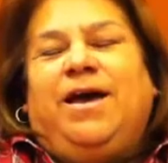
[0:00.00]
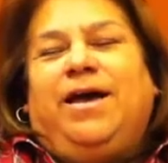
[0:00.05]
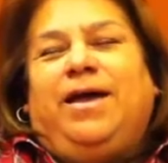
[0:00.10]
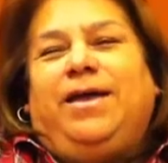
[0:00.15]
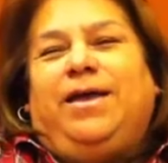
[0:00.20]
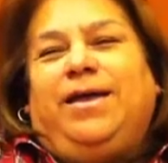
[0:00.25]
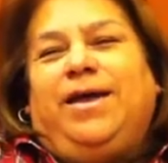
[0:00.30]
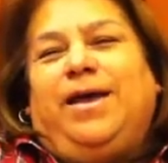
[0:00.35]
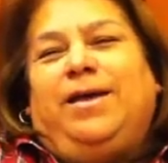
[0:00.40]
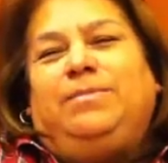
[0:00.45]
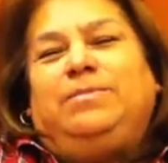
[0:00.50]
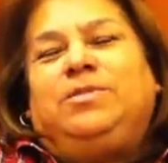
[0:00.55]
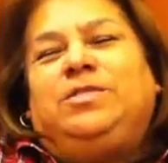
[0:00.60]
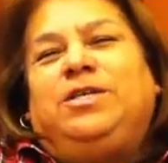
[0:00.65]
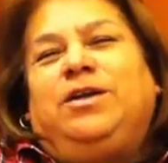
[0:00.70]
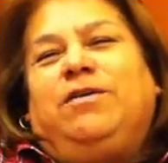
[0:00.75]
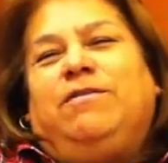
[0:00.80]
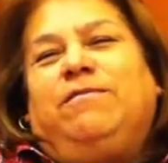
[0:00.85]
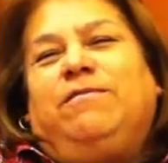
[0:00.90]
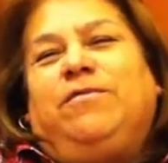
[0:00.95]
Hi, I'm
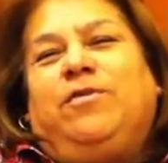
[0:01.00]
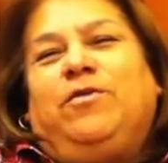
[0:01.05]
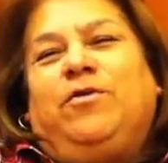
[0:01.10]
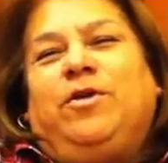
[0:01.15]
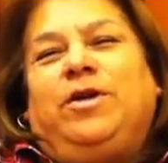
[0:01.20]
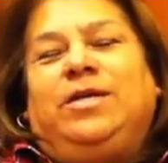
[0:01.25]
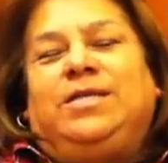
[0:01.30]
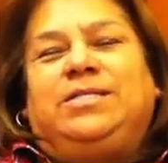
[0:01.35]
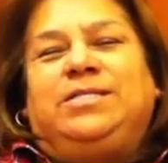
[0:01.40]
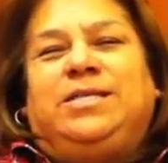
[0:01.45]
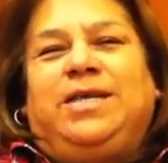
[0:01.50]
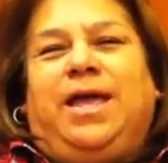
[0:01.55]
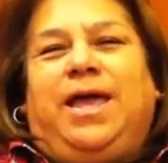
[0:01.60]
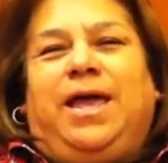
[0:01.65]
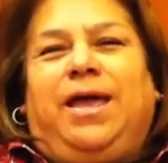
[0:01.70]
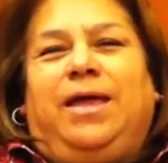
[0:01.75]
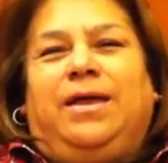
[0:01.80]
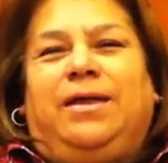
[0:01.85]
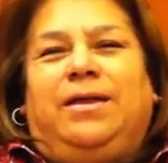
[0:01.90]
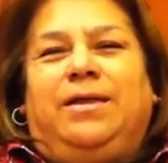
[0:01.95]
Sarah Flores,
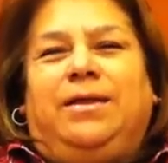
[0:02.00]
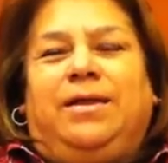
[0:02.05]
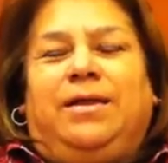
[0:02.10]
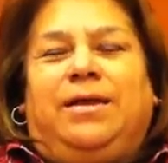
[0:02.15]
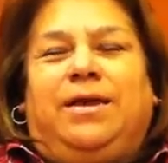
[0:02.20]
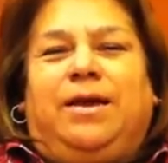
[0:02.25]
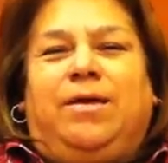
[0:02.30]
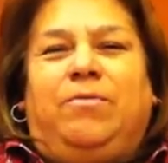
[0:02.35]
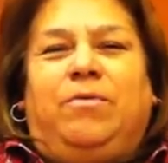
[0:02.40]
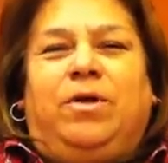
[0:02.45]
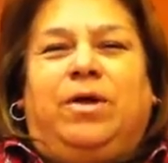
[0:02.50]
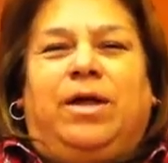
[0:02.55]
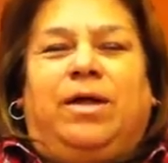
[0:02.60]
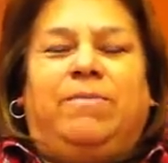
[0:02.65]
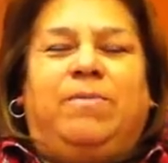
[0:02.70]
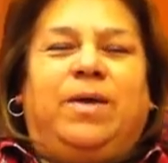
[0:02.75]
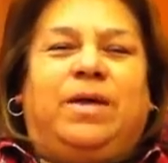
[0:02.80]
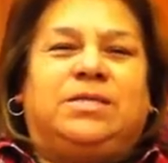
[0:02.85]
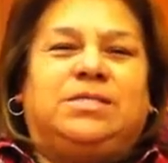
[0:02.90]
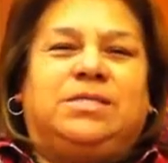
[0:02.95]
and I work
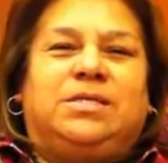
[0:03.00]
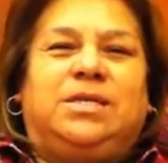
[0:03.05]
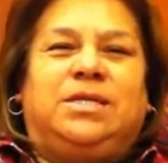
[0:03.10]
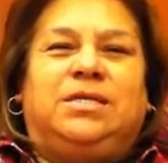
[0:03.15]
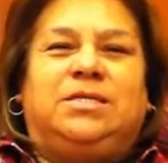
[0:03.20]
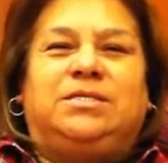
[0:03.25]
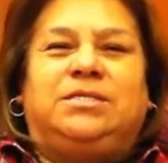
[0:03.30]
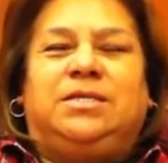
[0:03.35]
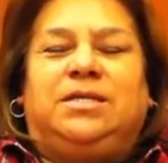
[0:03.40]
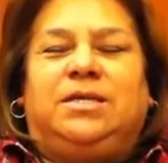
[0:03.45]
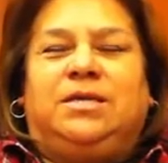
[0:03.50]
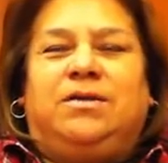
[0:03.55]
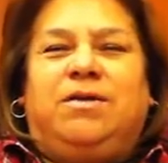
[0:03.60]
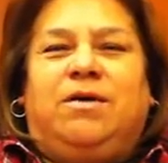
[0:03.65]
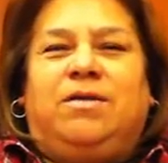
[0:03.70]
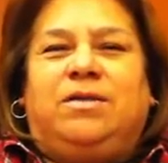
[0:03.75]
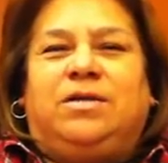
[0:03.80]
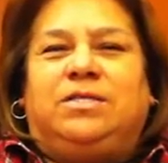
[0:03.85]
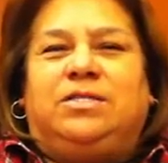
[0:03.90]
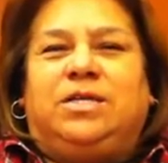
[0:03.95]
at Pasadena City
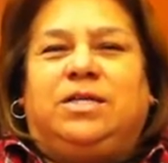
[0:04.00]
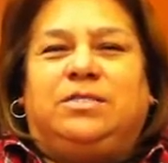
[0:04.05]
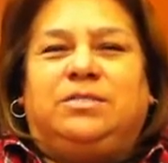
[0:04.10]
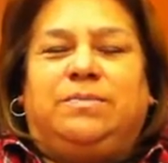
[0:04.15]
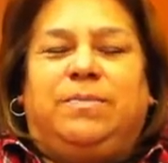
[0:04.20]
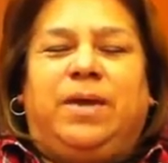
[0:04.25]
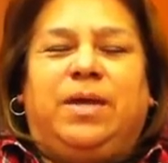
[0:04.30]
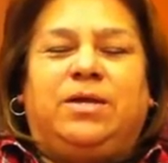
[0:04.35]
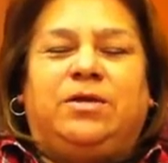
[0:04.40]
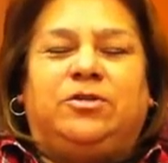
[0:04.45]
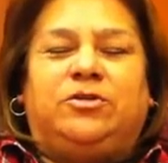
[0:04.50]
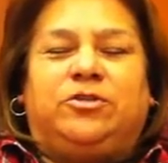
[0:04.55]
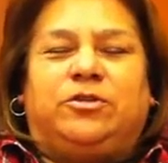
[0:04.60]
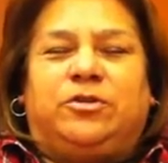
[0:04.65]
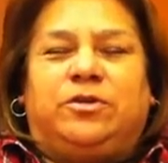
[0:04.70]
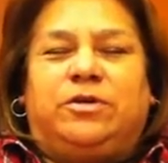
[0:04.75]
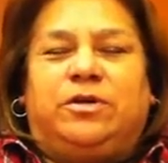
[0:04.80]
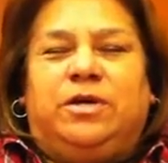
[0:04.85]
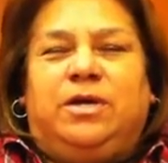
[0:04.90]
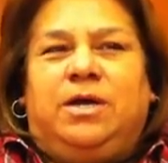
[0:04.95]
College as a
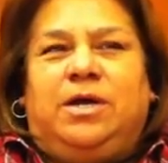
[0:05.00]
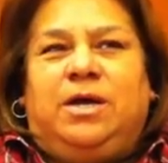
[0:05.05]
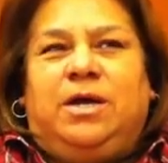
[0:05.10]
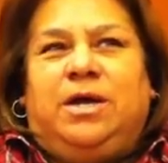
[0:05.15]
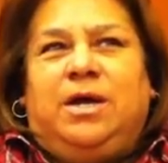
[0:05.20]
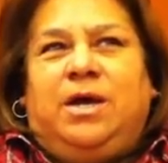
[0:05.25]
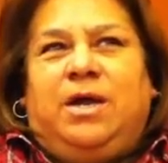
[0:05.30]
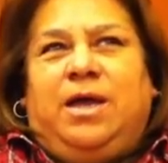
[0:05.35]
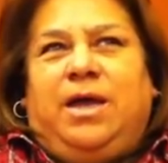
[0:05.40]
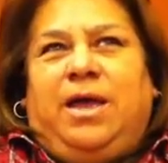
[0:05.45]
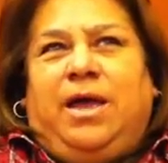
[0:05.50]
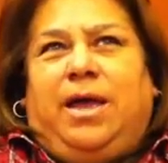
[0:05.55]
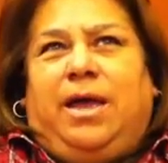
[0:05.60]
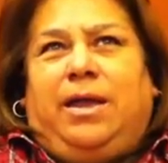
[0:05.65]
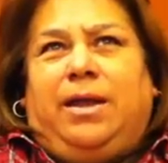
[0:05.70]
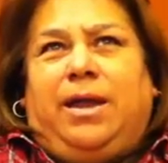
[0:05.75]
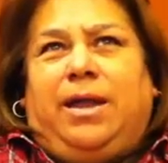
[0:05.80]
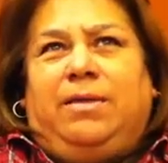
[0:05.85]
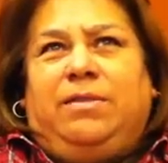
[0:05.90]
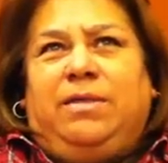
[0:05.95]
manager.
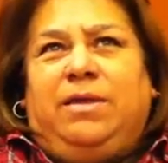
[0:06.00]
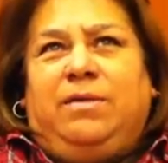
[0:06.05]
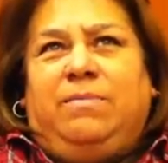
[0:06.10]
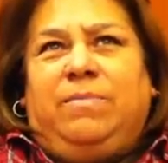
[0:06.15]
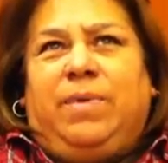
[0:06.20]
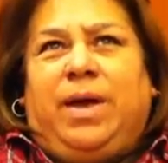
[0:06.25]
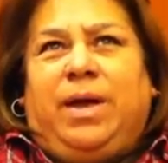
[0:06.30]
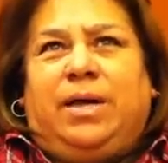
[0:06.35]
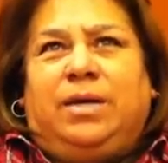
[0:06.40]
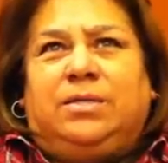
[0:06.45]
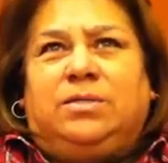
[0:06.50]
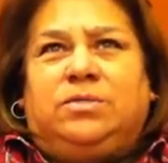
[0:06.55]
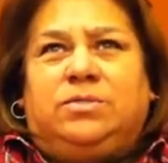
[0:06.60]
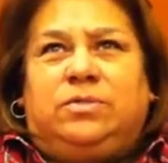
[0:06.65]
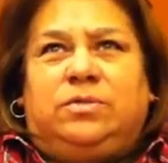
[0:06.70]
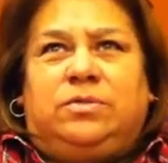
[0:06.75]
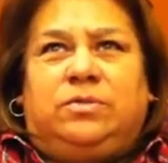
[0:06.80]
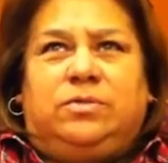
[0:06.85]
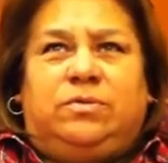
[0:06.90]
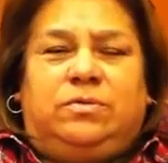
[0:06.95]
And I think back
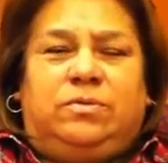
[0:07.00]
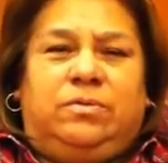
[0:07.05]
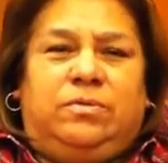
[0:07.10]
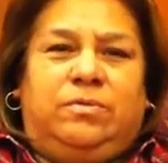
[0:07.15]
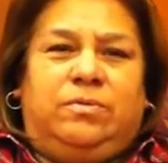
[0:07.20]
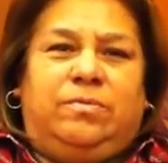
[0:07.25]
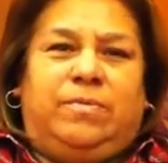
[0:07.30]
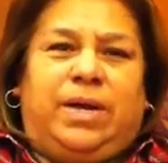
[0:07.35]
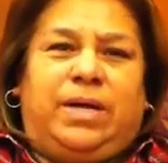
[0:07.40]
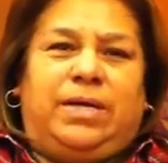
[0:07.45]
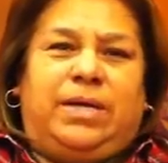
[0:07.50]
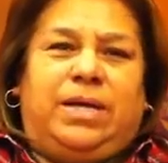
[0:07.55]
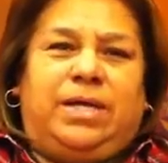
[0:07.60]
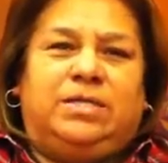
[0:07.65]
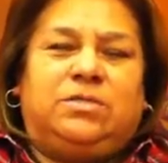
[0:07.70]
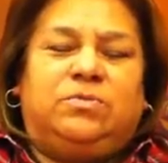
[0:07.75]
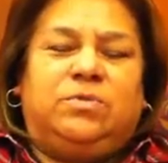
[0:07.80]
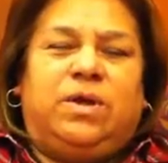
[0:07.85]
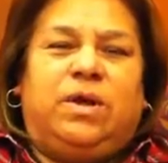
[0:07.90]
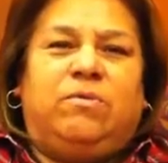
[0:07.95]
to my
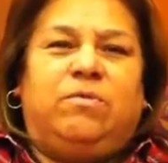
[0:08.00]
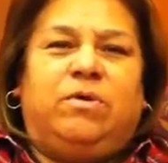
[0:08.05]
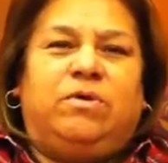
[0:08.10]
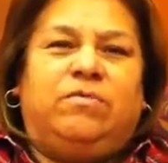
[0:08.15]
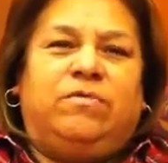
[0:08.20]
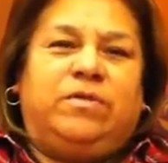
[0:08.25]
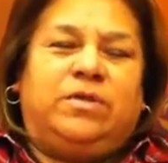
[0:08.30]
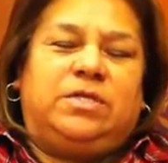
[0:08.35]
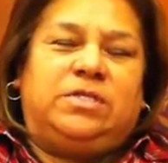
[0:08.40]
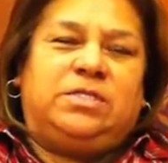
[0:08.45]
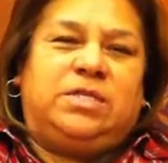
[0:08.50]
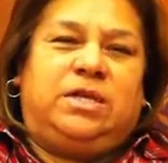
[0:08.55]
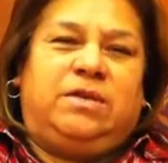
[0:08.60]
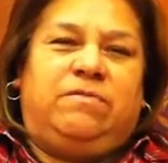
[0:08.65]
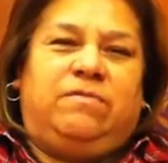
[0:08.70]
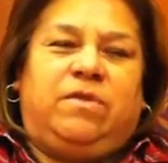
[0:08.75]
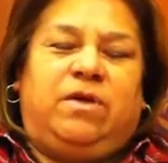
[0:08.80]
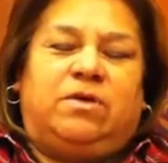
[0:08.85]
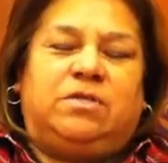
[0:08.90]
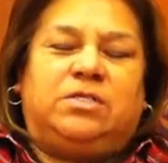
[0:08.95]
days when I worked for the
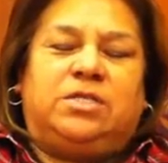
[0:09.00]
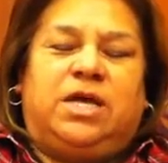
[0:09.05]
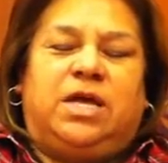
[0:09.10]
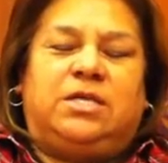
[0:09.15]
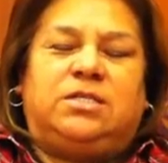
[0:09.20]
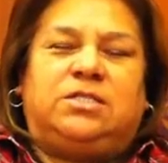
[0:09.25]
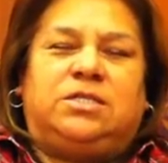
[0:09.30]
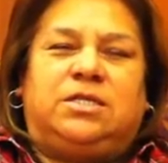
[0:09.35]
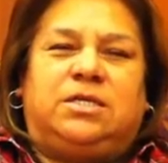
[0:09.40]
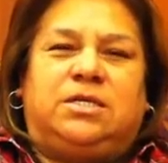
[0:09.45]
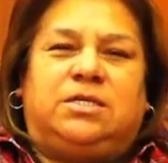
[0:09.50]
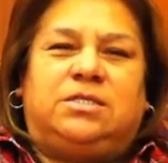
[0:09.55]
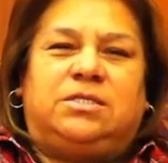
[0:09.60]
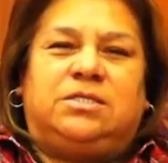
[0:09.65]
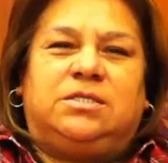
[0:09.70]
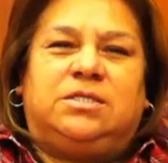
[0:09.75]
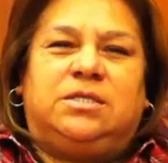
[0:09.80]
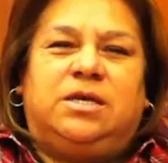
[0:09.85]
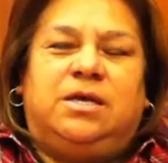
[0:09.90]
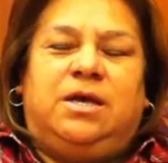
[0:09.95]
city of Los
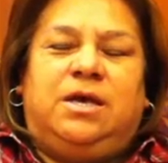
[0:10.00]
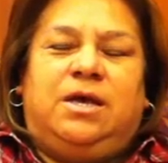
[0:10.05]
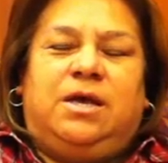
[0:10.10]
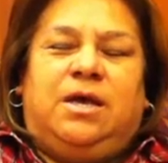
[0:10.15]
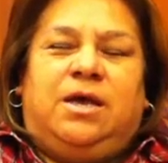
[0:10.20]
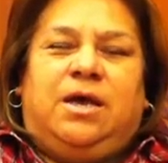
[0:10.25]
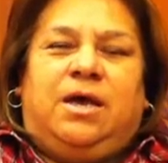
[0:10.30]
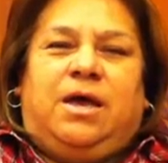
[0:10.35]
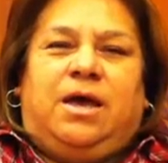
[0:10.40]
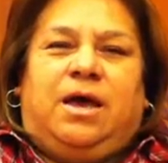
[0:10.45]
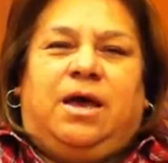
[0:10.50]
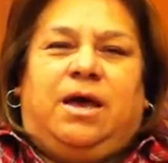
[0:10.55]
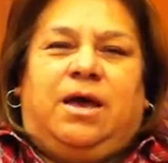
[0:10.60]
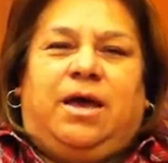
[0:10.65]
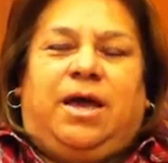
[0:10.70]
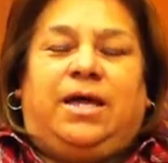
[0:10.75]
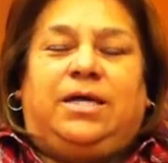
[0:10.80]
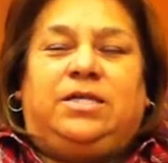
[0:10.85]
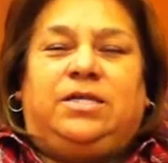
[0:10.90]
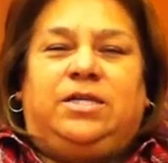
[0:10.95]
Angeles,
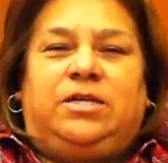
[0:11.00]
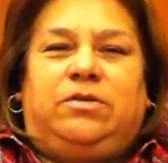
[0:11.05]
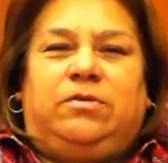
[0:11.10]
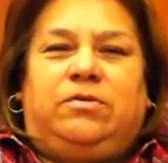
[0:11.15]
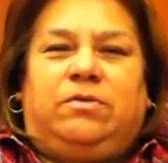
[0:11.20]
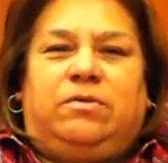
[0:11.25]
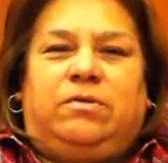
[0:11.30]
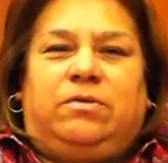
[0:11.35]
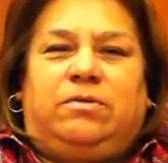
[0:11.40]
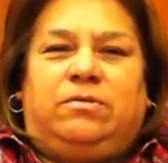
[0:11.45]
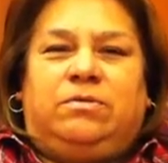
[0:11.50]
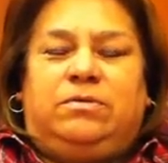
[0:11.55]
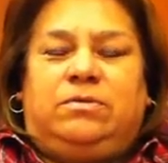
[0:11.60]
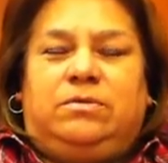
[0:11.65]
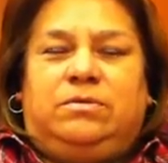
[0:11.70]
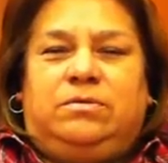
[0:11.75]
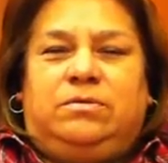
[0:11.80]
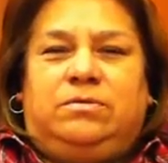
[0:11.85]
18-year-old